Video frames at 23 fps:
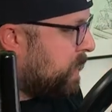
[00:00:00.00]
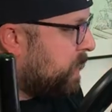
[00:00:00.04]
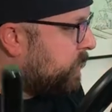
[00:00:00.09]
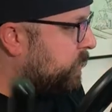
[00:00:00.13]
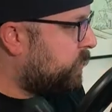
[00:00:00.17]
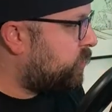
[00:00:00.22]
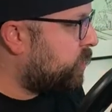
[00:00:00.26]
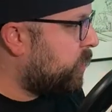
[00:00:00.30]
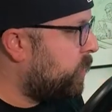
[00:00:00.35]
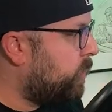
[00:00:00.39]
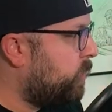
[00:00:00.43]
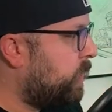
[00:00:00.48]

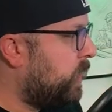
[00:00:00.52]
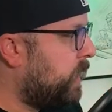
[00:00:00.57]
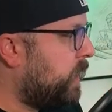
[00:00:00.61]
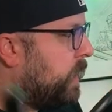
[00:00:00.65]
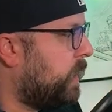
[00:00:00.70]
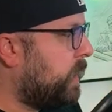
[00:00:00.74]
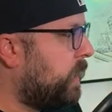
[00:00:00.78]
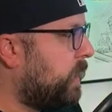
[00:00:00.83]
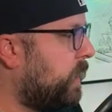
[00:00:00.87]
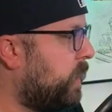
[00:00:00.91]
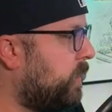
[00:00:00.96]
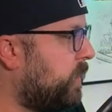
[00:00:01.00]
So,
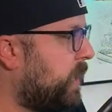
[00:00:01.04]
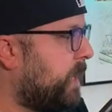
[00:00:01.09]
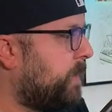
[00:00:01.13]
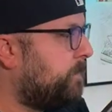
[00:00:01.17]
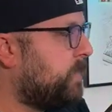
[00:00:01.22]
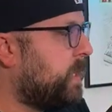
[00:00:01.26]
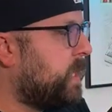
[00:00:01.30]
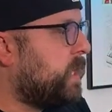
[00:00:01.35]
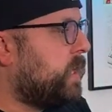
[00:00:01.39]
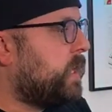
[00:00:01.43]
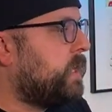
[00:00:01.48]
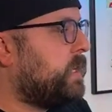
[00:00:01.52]
uh, all right.
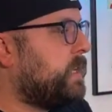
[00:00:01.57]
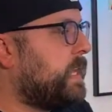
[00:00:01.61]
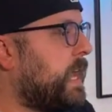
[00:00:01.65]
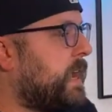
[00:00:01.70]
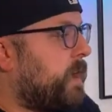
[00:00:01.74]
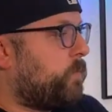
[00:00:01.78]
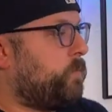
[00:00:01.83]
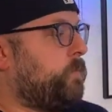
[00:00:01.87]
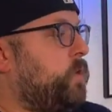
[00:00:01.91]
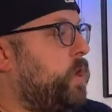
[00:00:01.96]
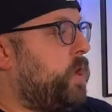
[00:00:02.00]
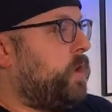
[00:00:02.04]
Now,
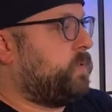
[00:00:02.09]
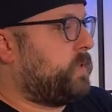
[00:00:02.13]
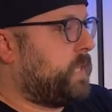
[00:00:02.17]
oh